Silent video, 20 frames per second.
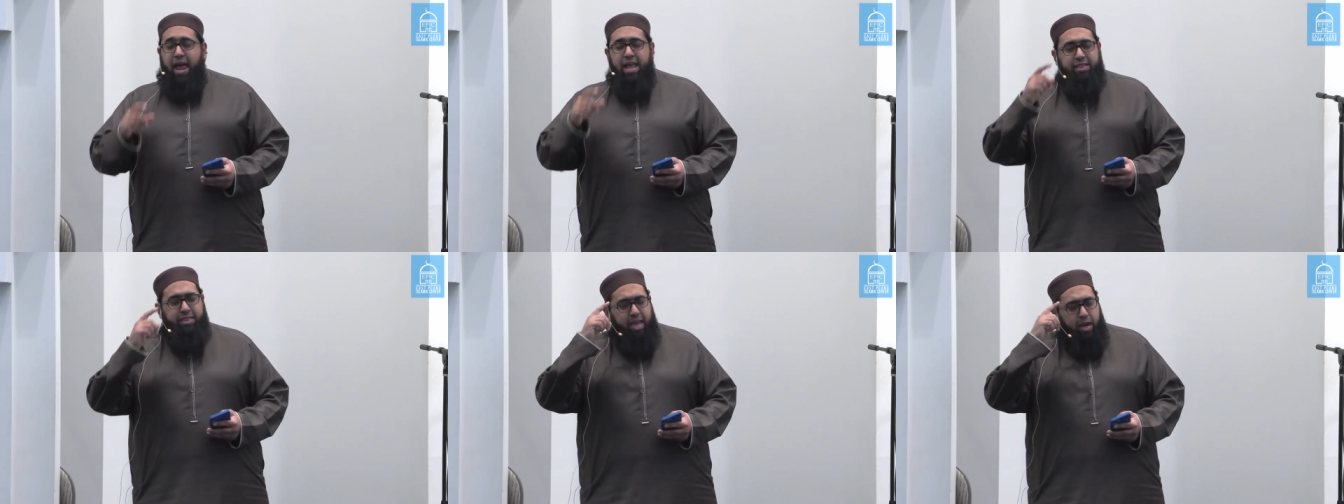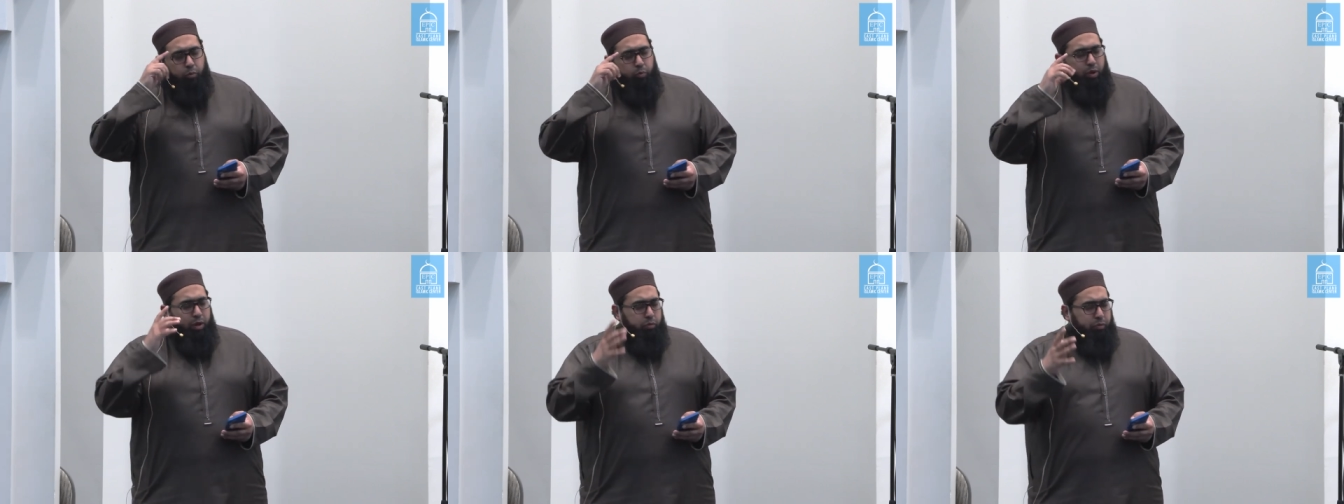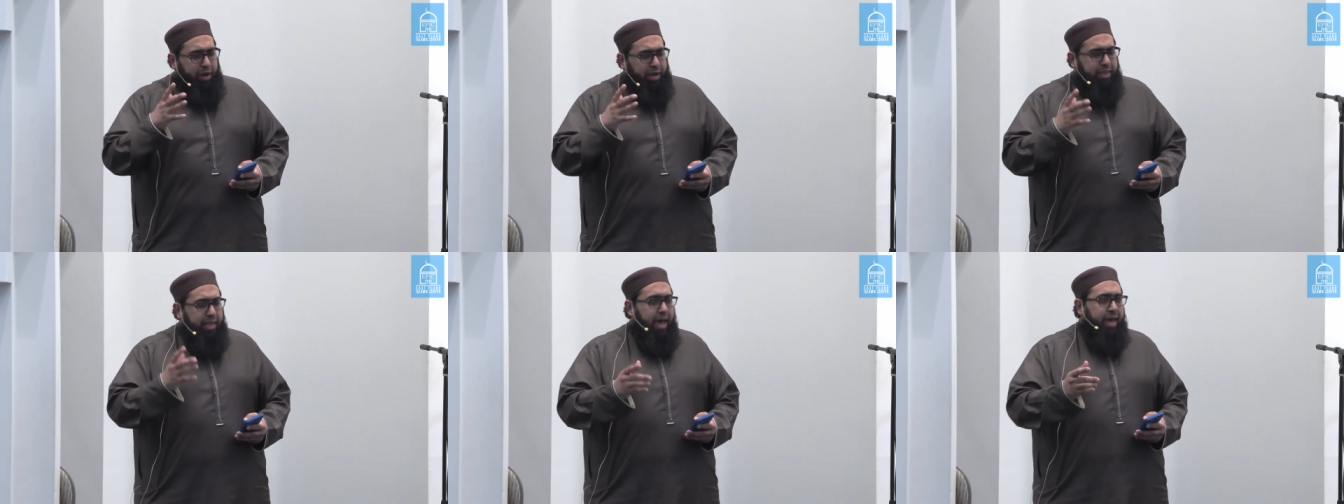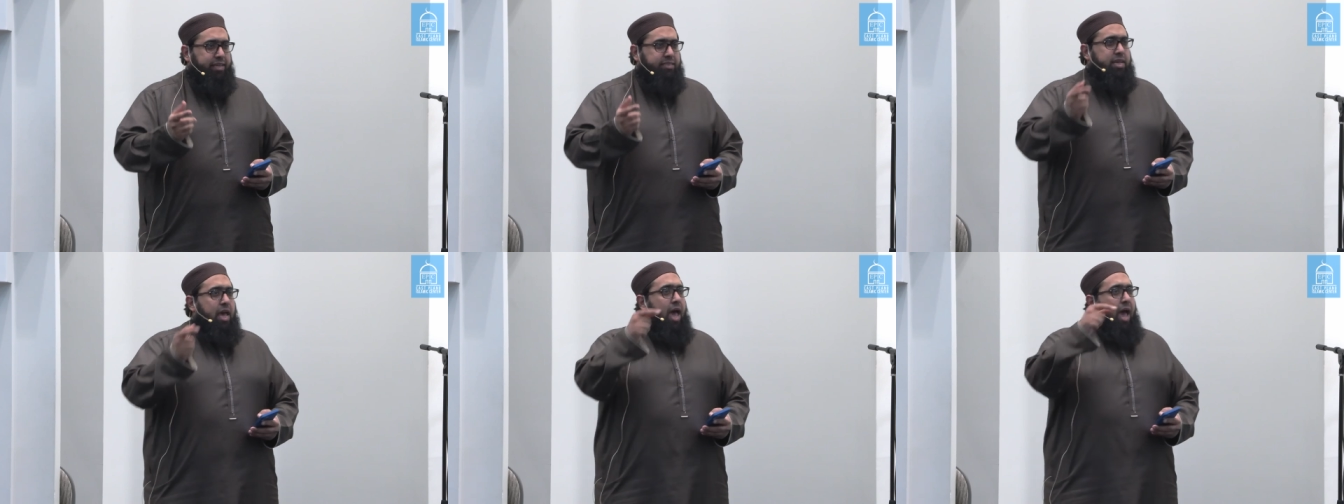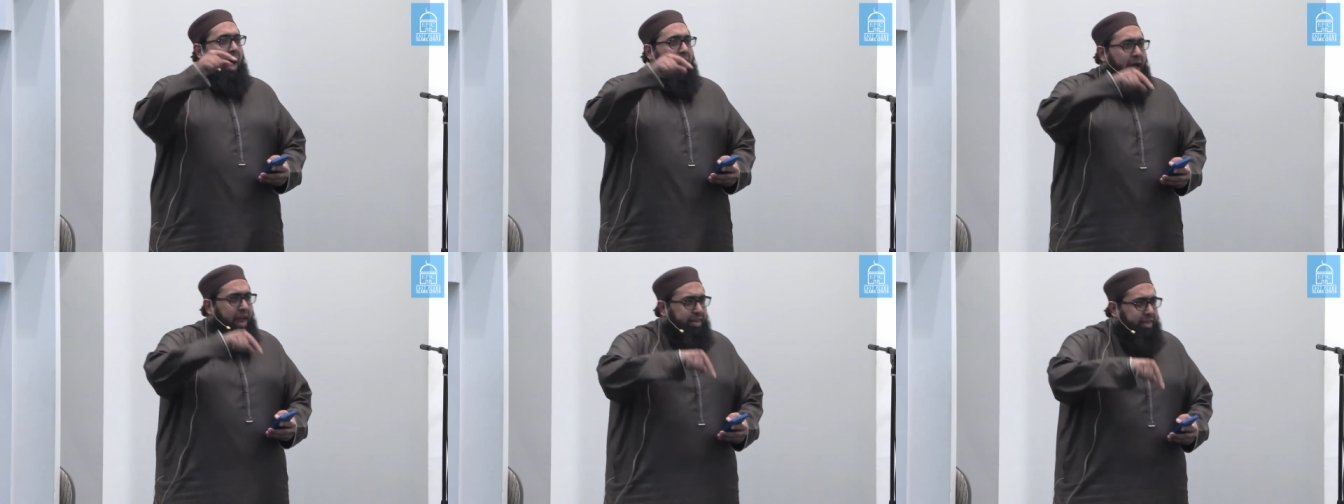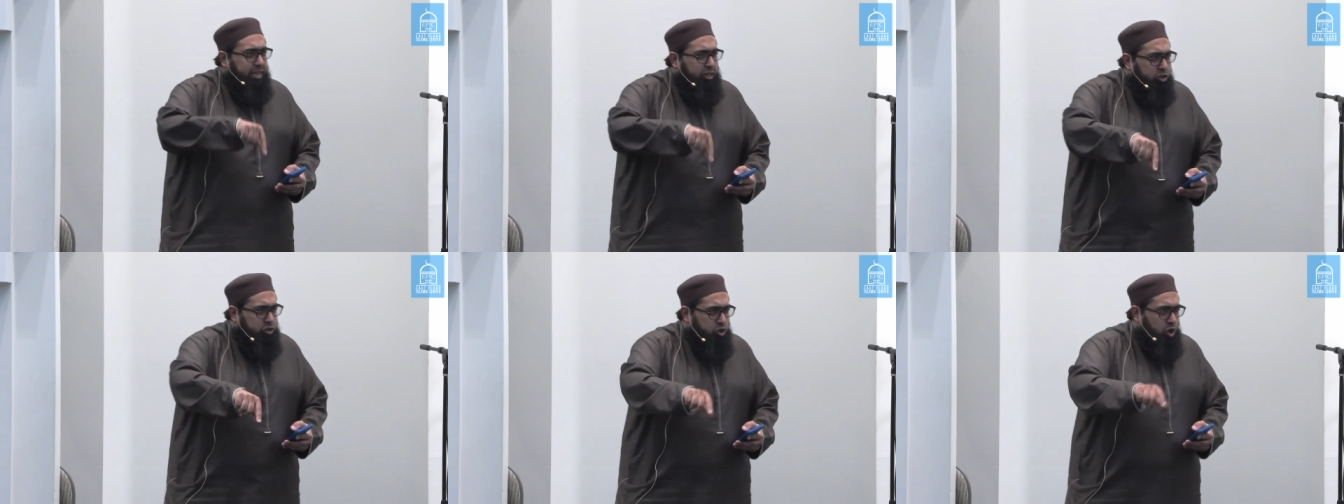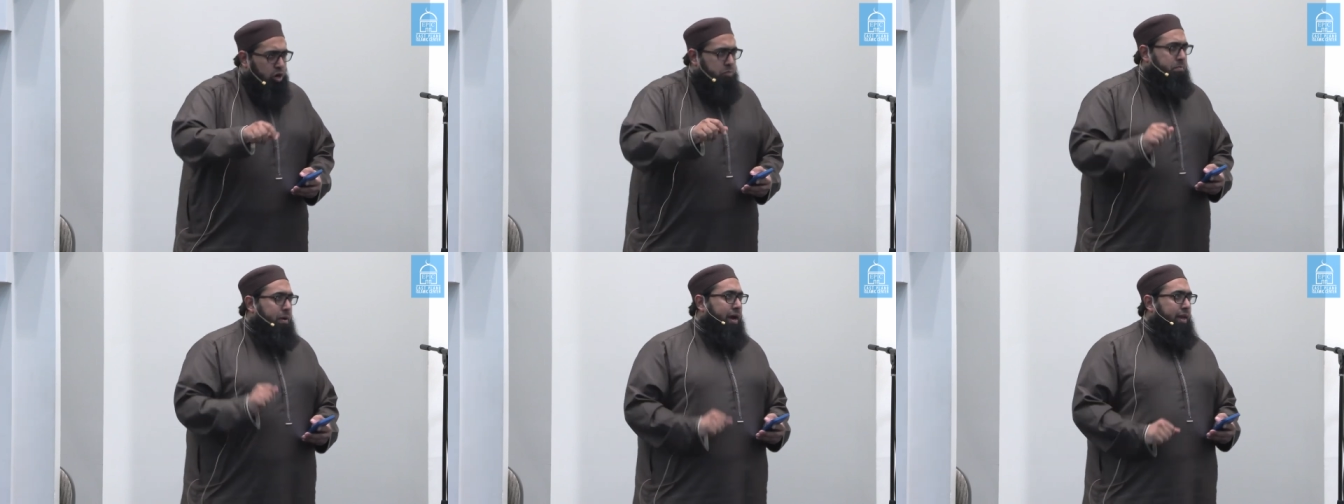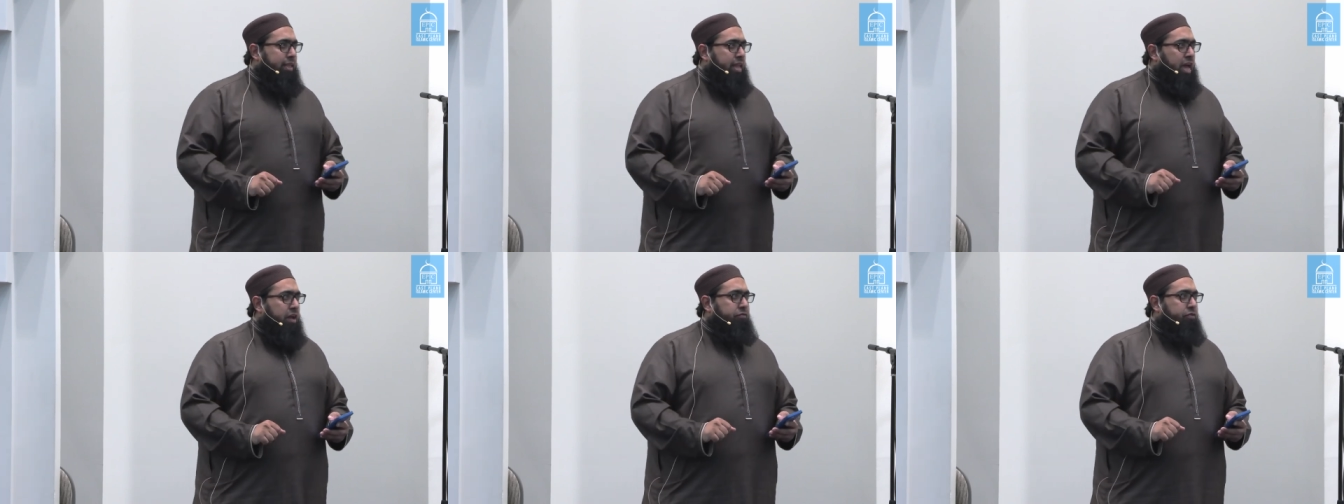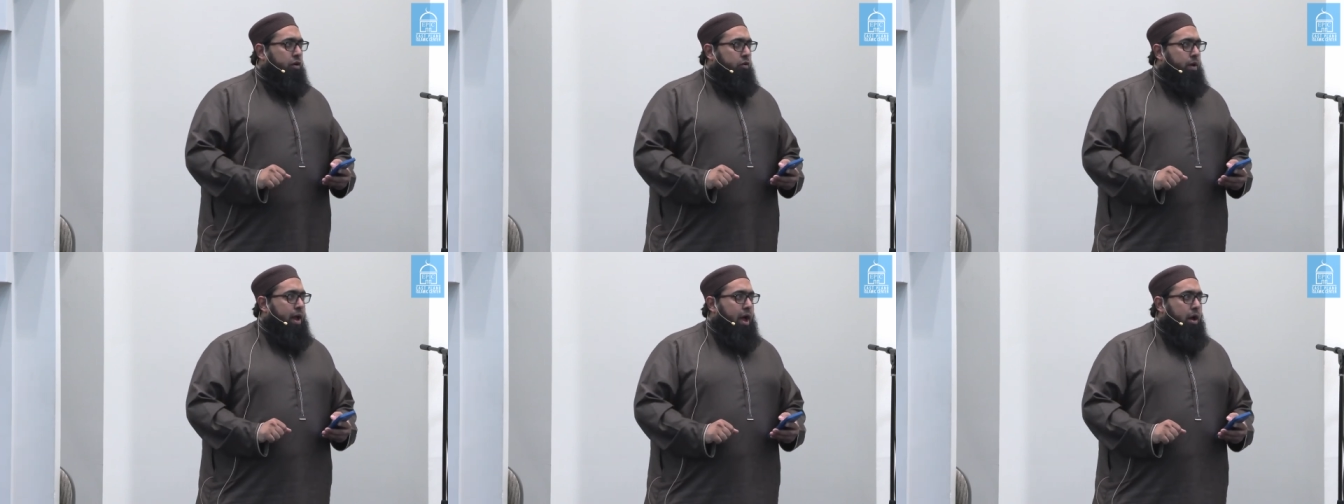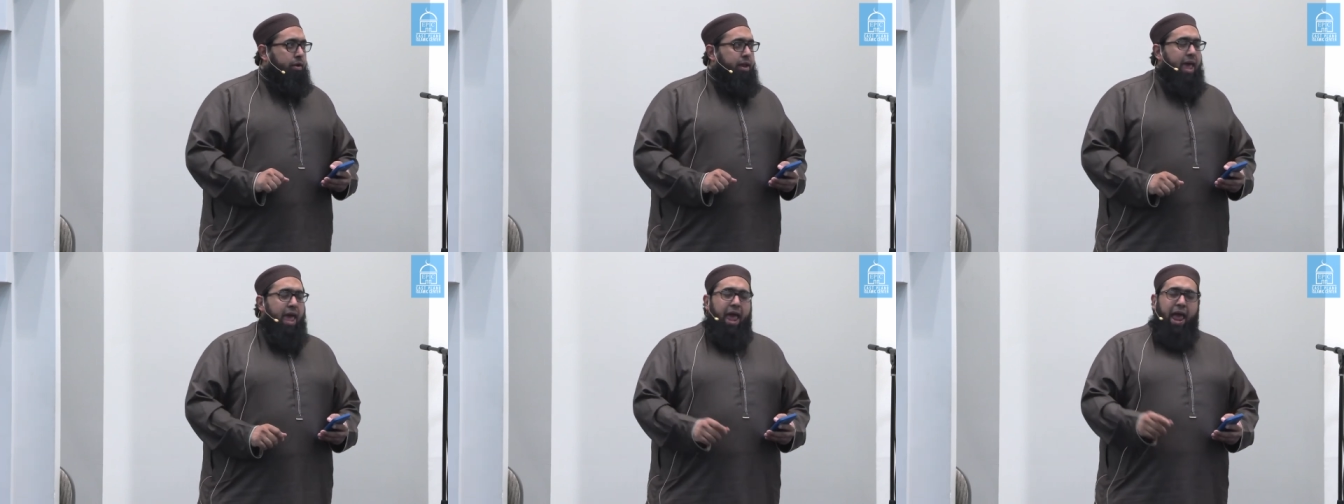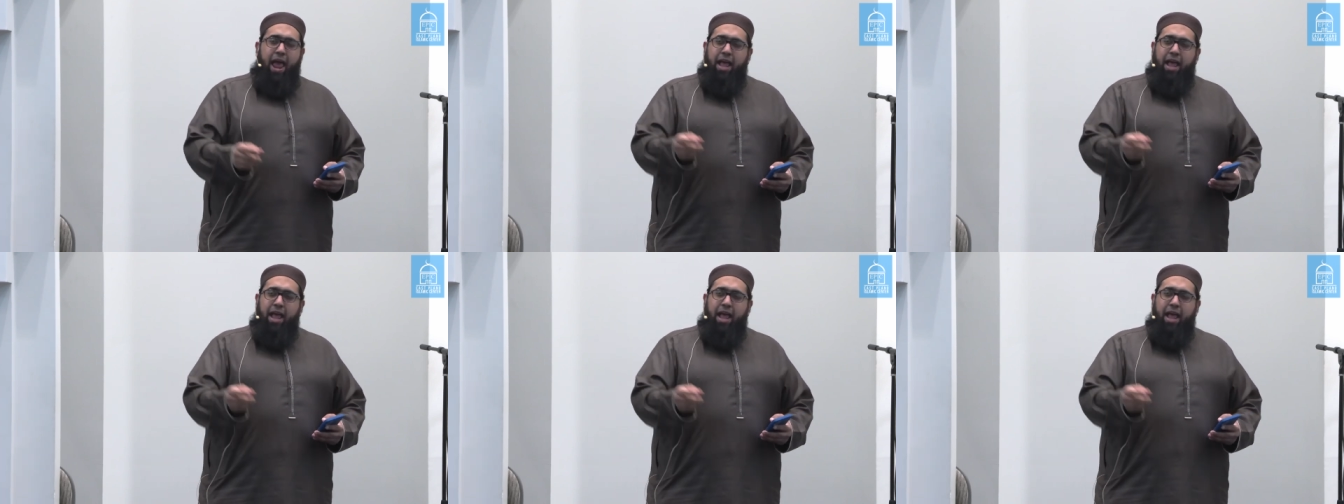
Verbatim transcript: and then we realize, I need to turn my life around.